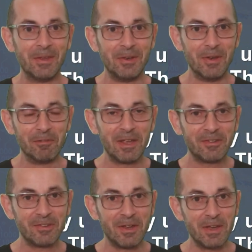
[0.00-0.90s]

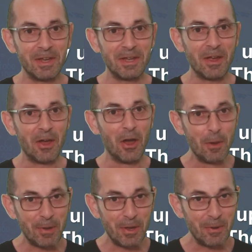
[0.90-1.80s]
Nonetheless, I
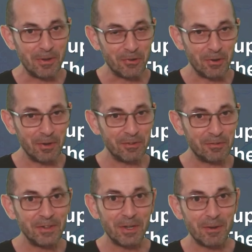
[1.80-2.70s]
hope you enjoyed this
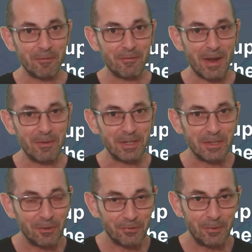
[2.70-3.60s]
video and found it
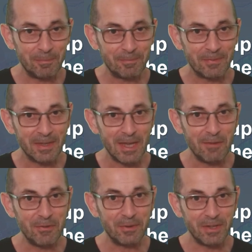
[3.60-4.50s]
useful.
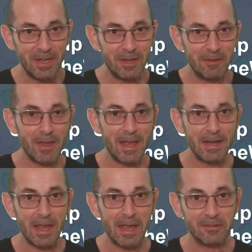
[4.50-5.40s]
If you did,
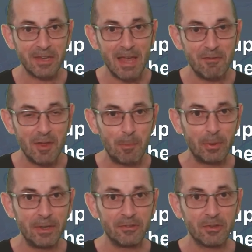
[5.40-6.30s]
then as ever,
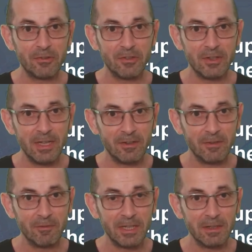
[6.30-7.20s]
please consider
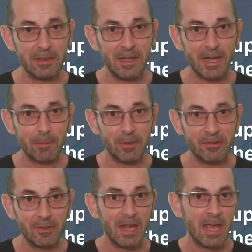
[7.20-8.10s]
hitting the like
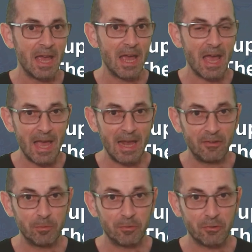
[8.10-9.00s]
button and
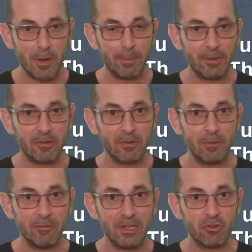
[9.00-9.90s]
subscribing
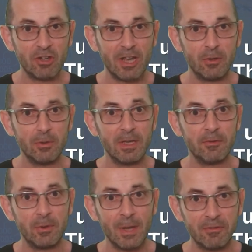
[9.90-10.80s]
to the channel
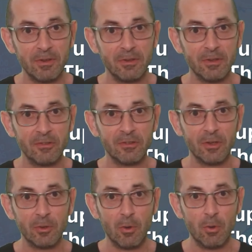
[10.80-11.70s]
if you haven't done
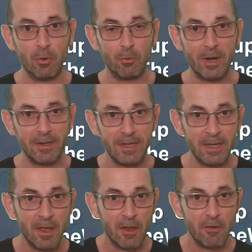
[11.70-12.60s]
so
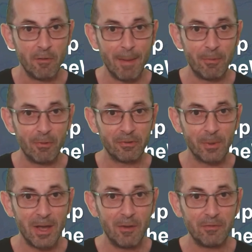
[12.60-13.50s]
already. Remember as
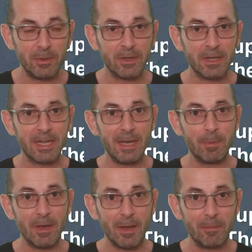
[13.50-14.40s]
well that you can
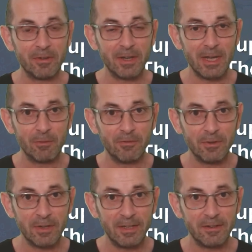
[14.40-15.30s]
keep up to date with the
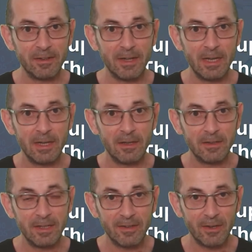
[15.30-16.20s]
day-to-day
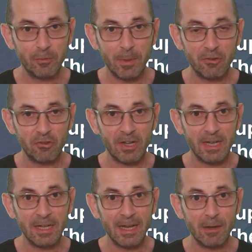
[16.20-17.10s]
details by
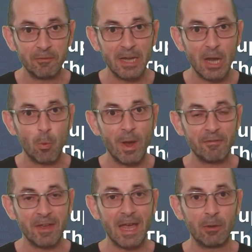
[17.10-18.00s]
checking out the
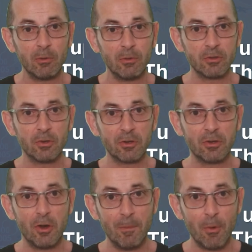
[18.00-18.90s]

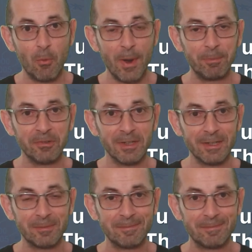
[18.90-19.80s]
weatheroutlook.com website.